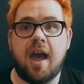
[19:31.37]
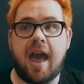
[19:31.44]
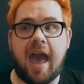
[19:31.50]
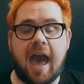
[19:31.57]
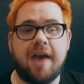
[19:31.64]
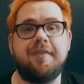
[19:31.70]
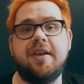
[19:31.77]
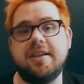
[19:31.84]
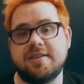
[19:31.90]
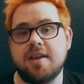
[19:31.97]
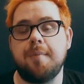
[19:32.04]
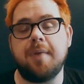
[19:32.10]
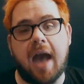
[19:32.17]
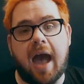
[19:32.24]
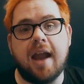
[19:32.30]
having
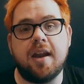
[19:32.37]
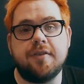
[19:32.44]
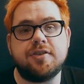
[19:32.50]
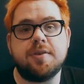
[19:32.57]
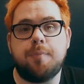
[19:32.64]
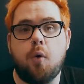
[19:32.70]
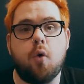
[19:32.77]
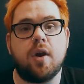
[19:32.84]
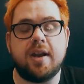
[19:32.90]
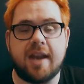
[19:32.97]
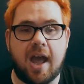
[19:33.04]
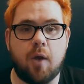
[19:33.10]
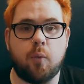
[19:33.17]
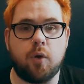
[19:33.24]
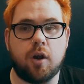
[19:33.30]
some kind of support
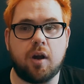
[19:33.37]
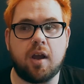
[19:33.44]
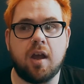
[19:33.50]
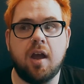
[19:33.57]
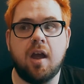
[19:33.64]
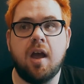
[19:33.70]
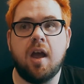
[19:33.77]
network